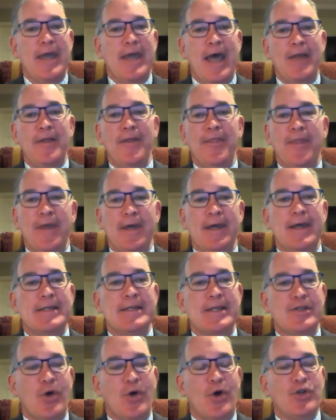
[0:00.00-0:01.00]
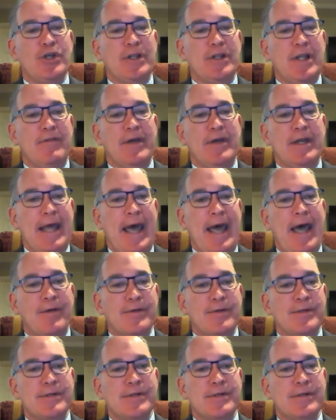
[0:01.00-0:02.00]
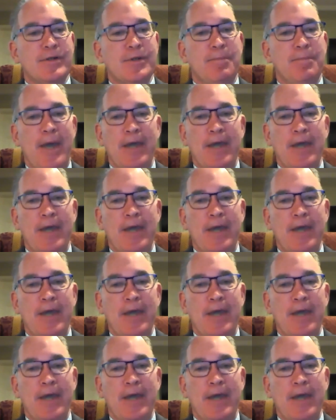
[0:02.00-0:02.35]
other thing is, as long as you're living in the house, you're paying your